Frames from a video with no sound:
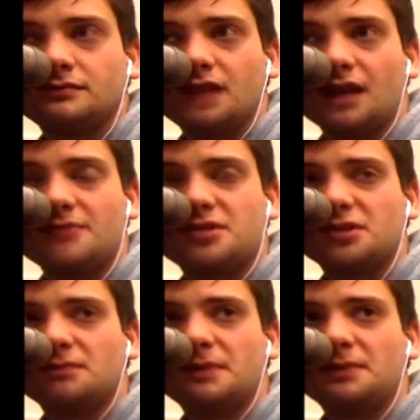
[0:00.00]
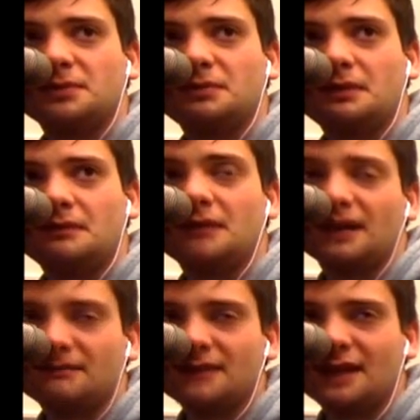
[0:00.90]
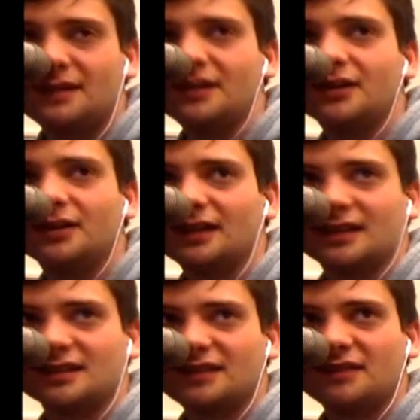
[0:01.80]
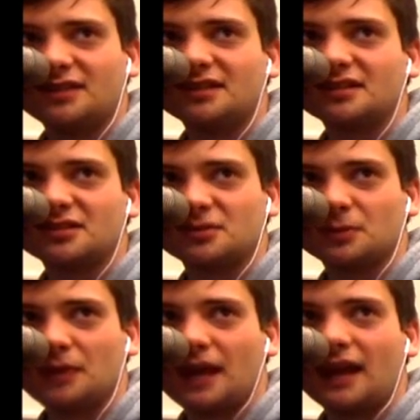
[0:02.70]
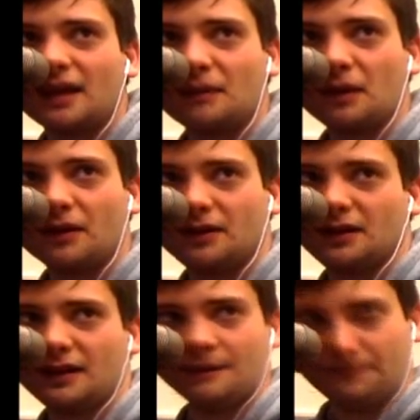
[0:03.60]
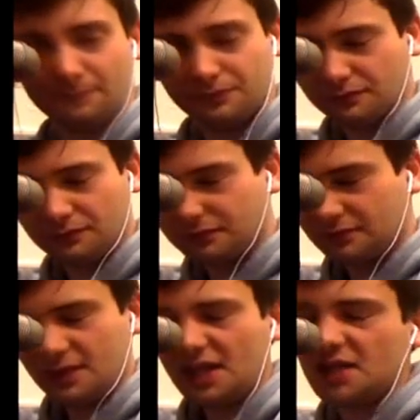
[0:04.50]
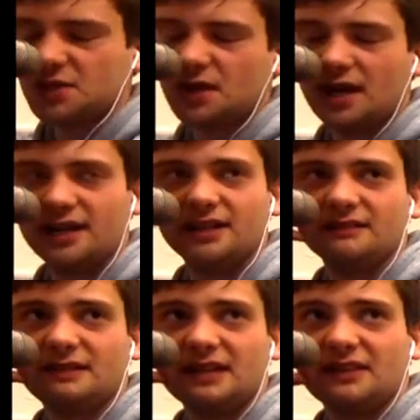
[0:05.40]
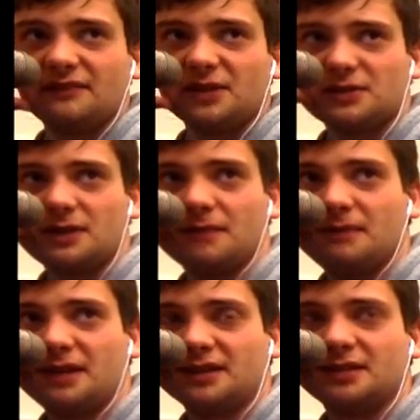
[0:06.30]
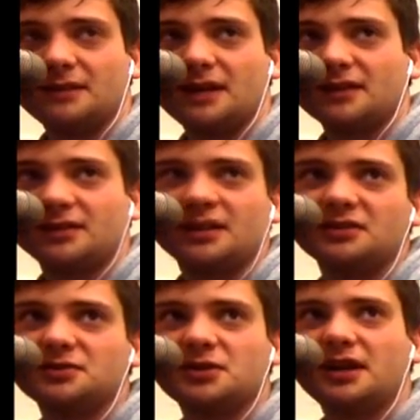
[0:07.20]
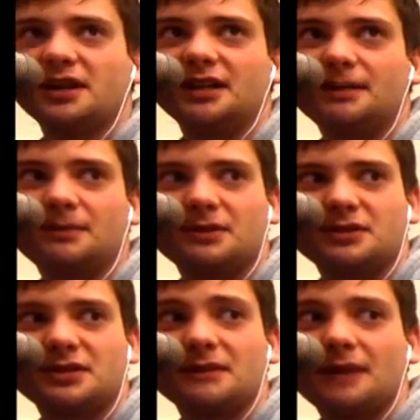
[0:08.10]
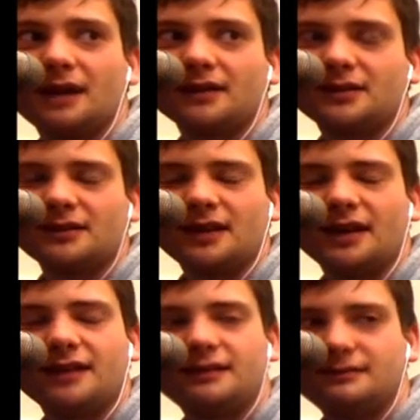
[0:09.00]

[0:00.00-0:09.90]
I'm sure people will be... I know the 76ers will panic and probably try to get the first round pick somehow, so they'll trade up or somehow do that.